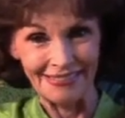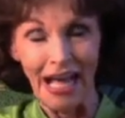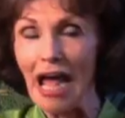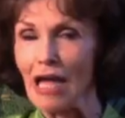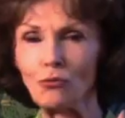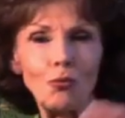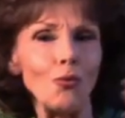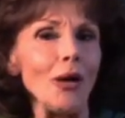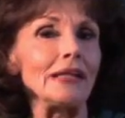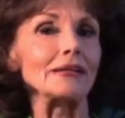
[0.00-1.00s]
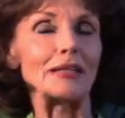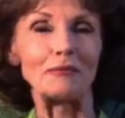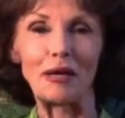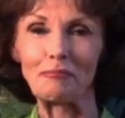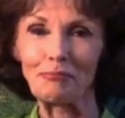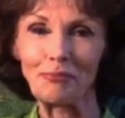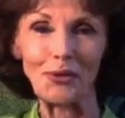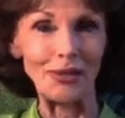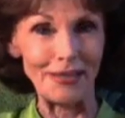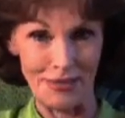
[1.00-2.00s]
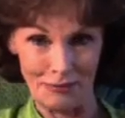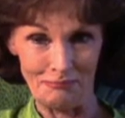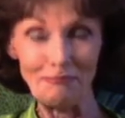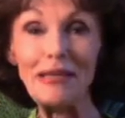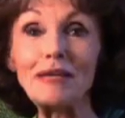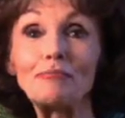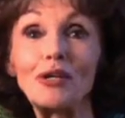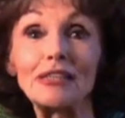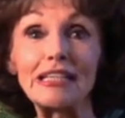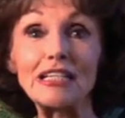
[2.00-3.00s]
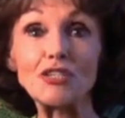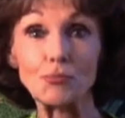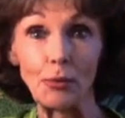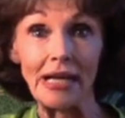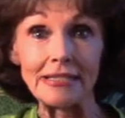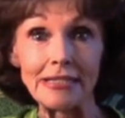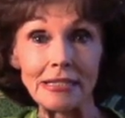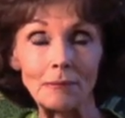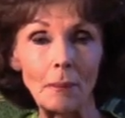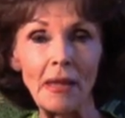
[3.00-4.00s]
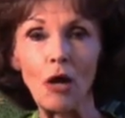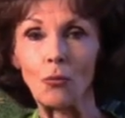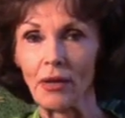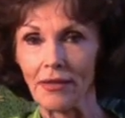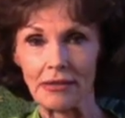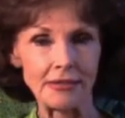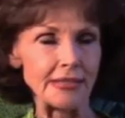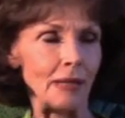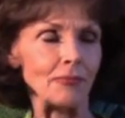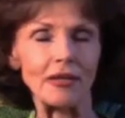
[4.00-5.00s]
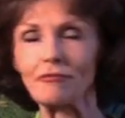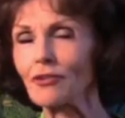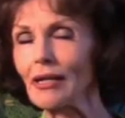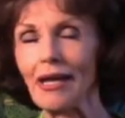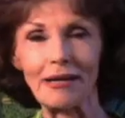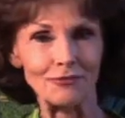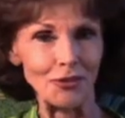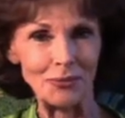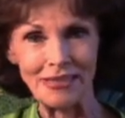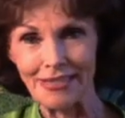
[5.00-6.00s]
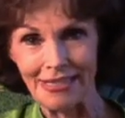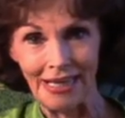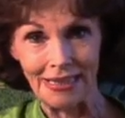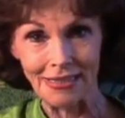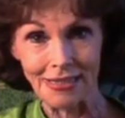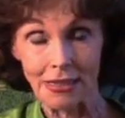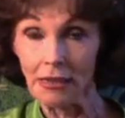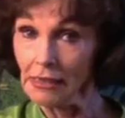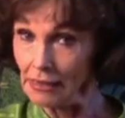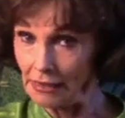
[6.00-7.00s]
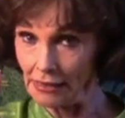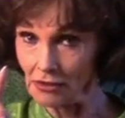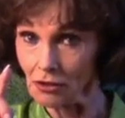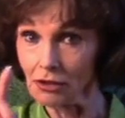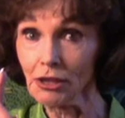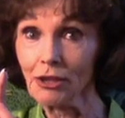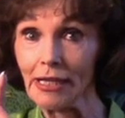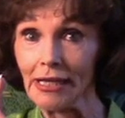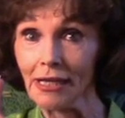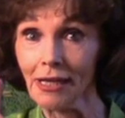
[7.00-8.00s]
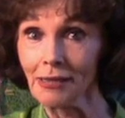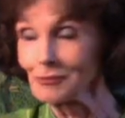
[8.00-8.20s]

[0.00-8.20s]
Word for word: And welcome aboard the Me Pearl Express, where there's something for everyone's taste, including,